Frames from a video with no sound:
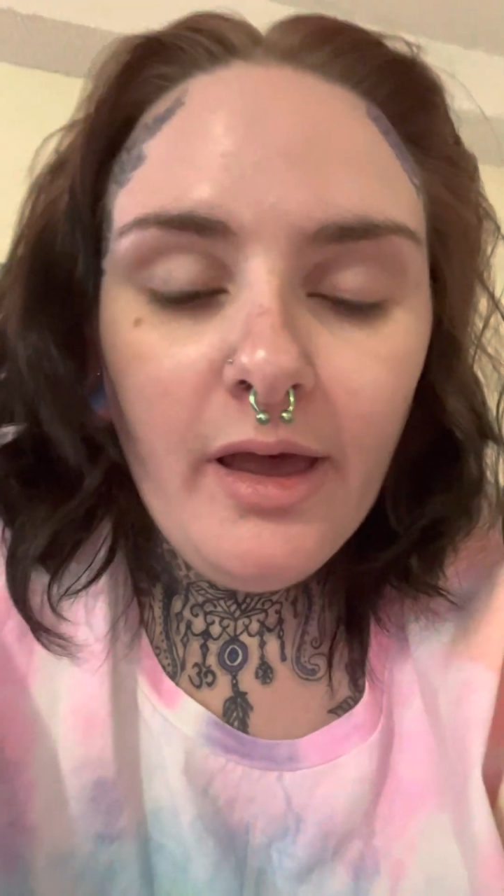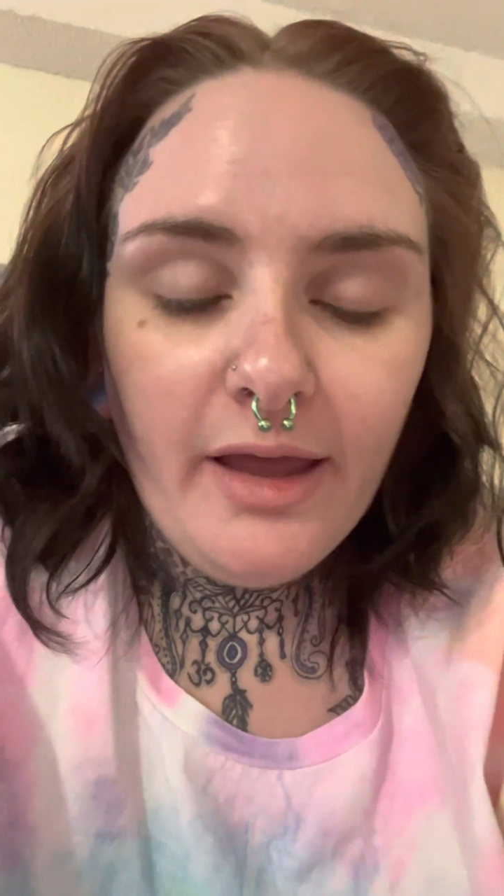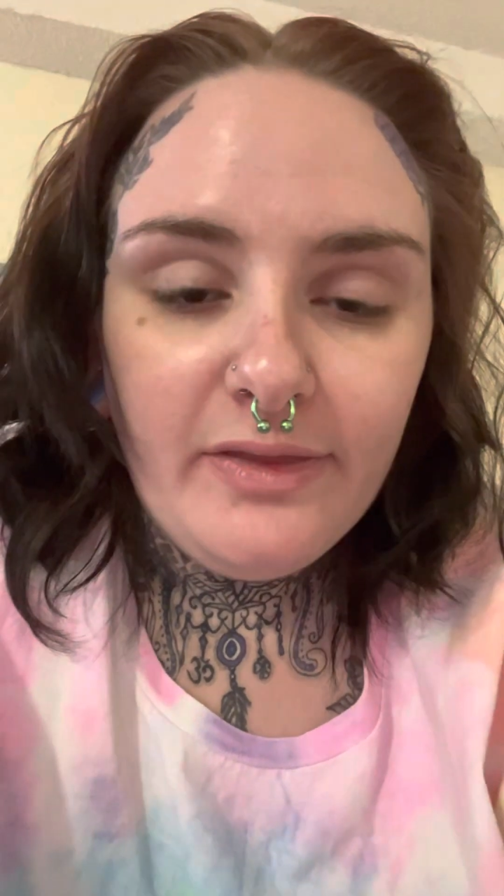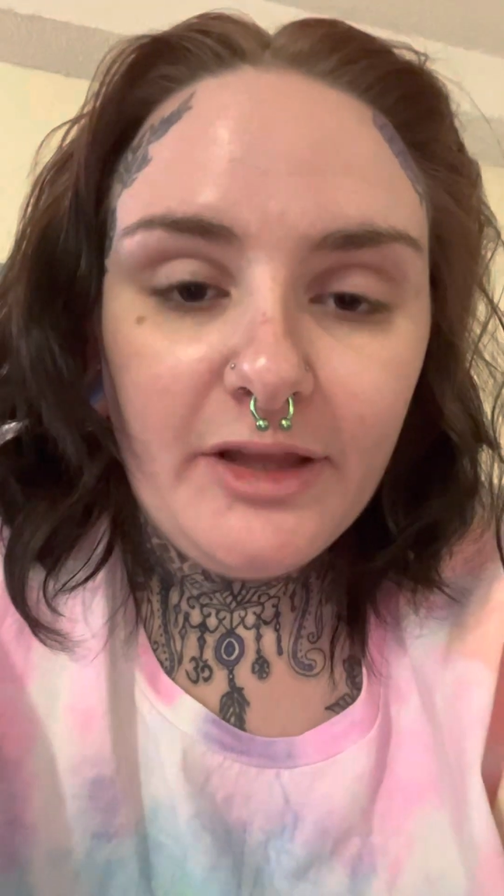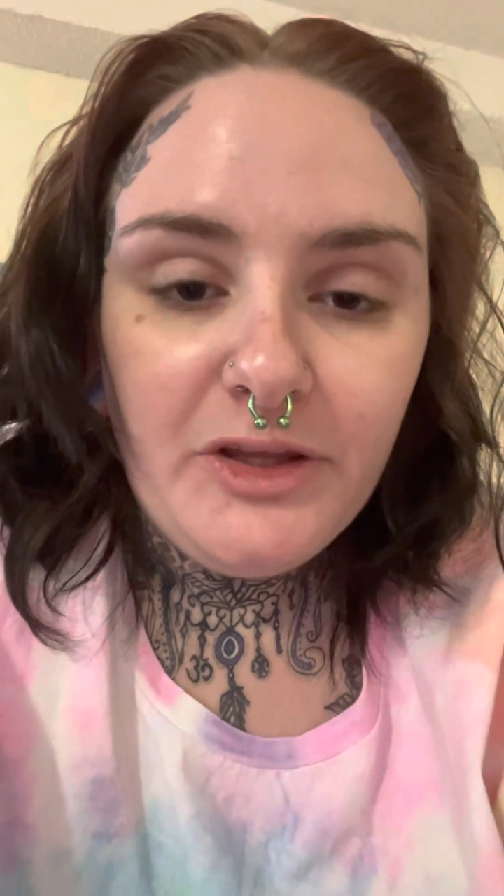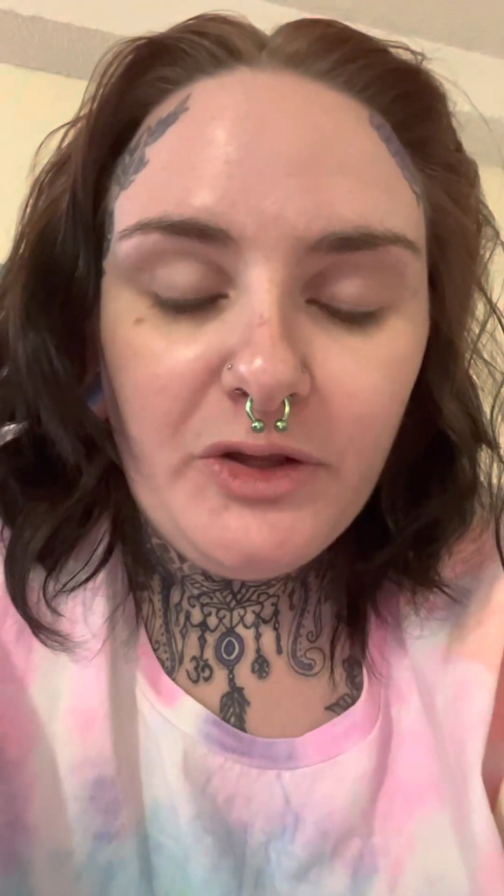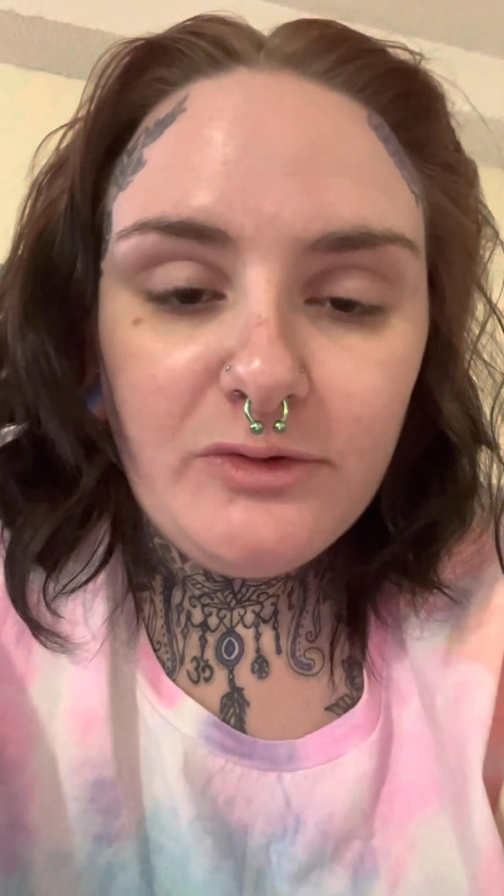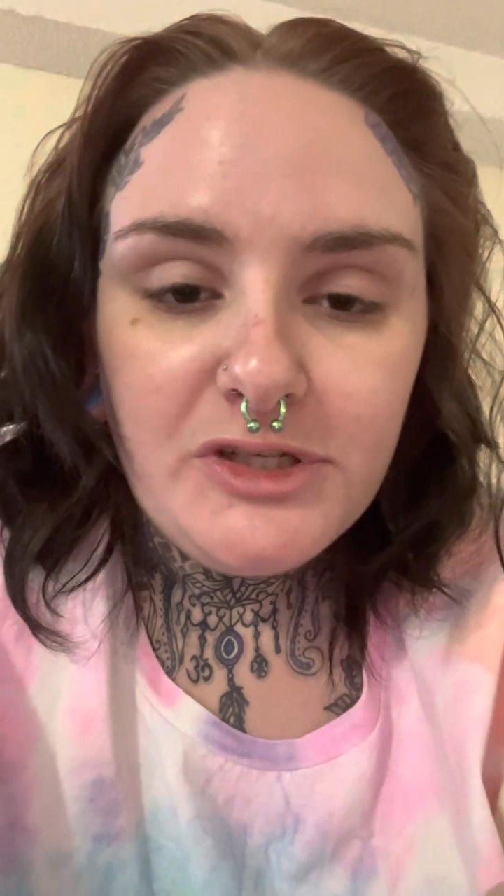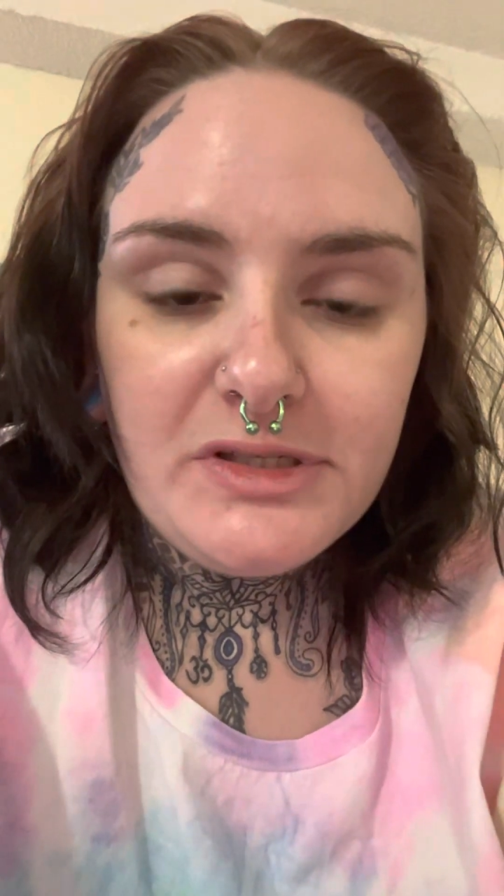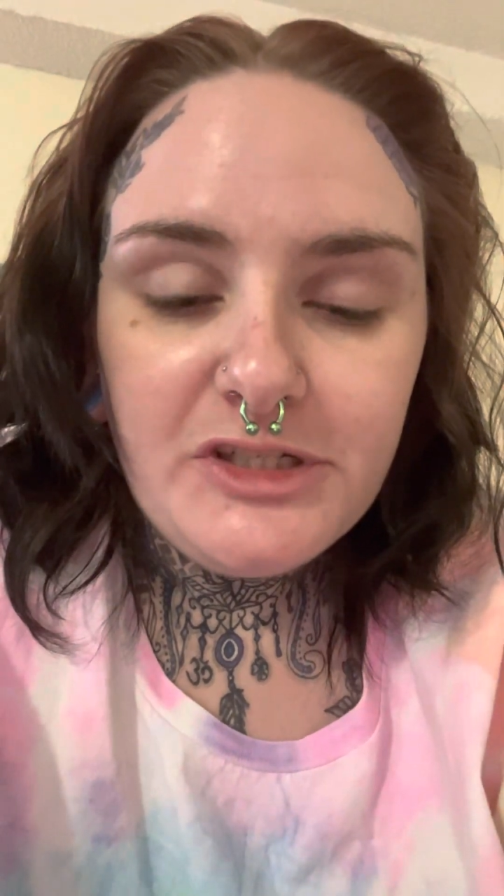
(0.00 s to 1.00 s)
and then you
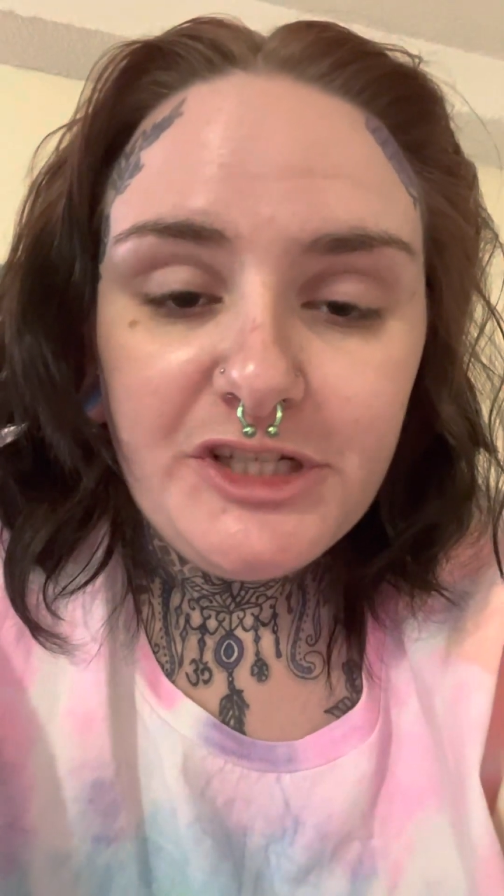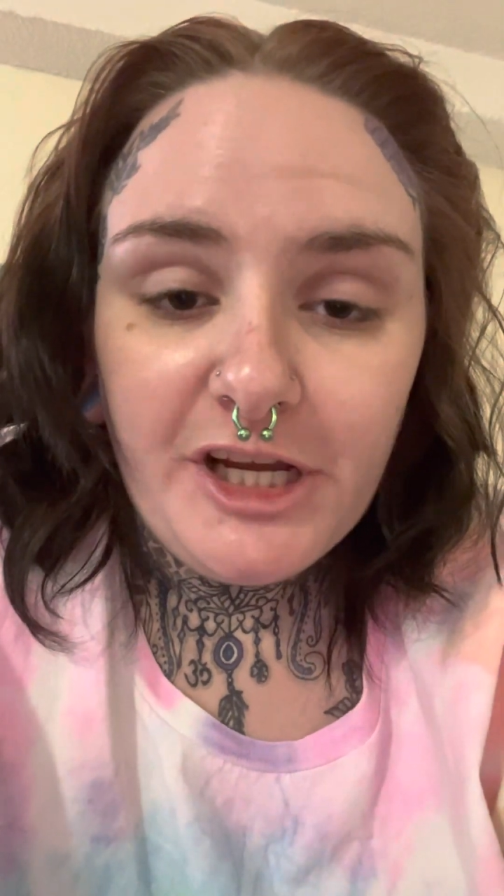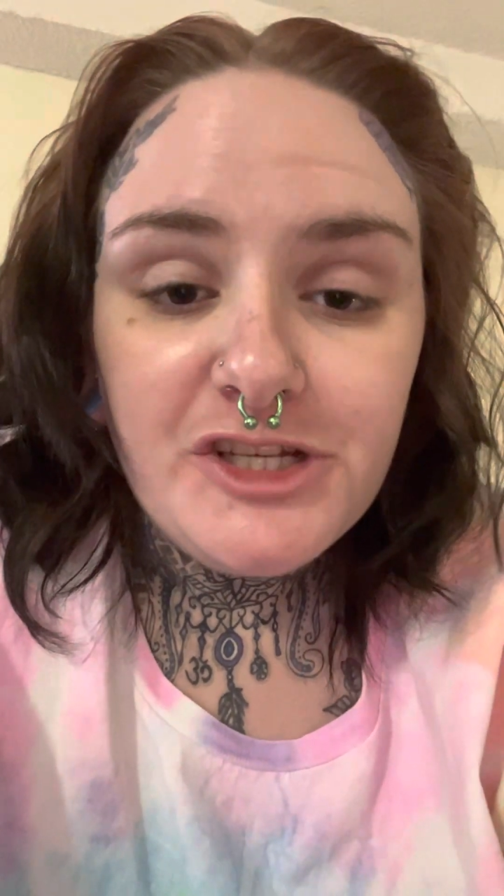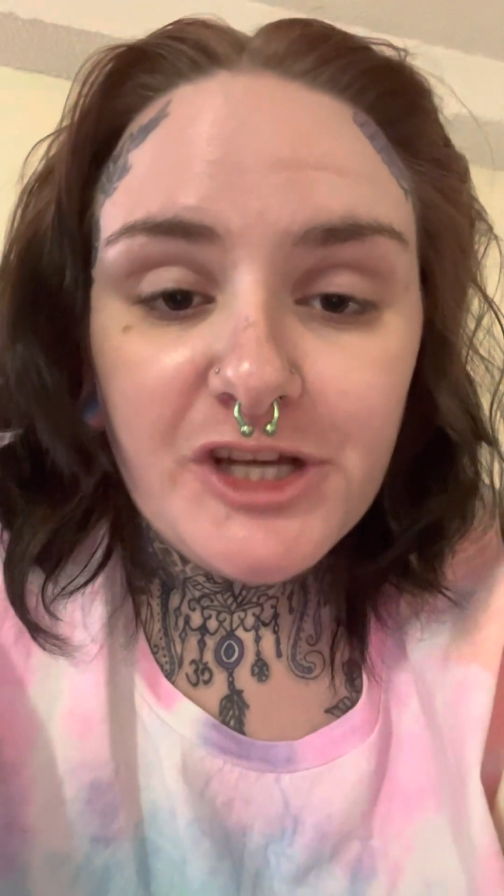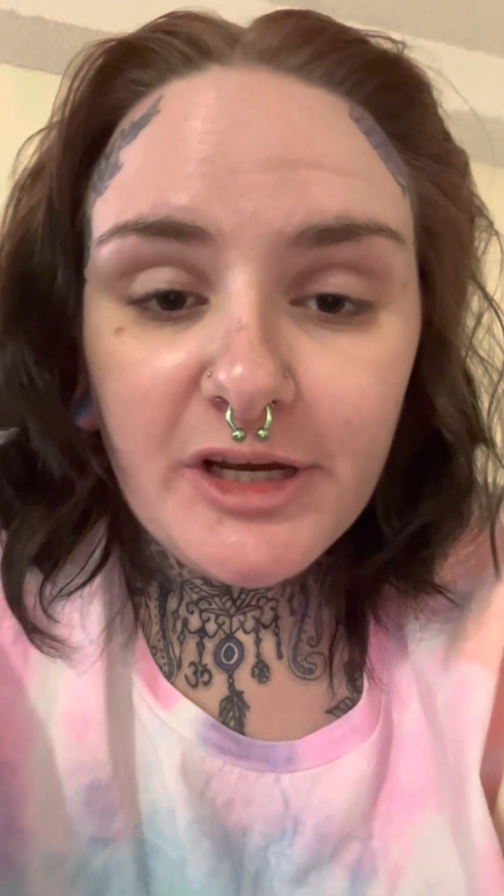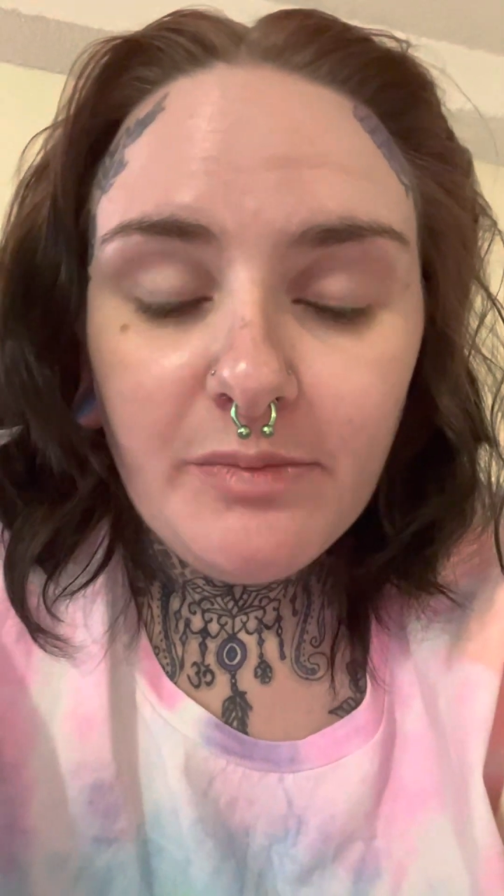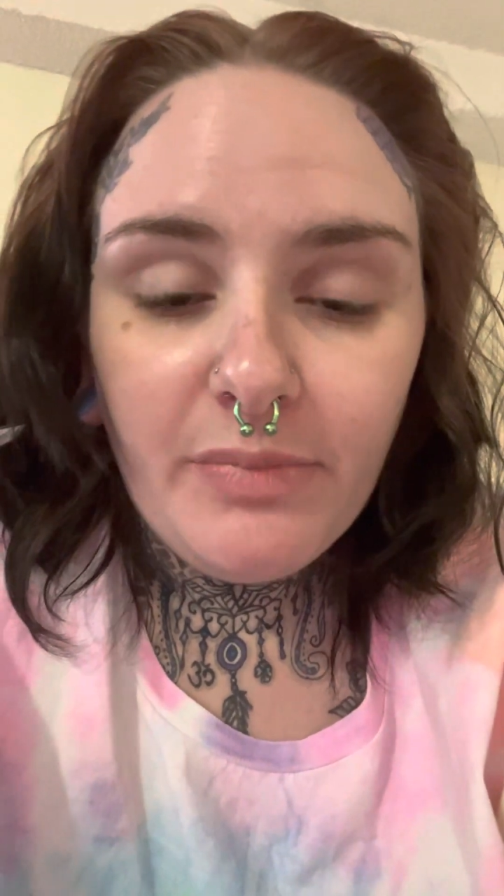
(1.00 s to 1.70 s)
just change it,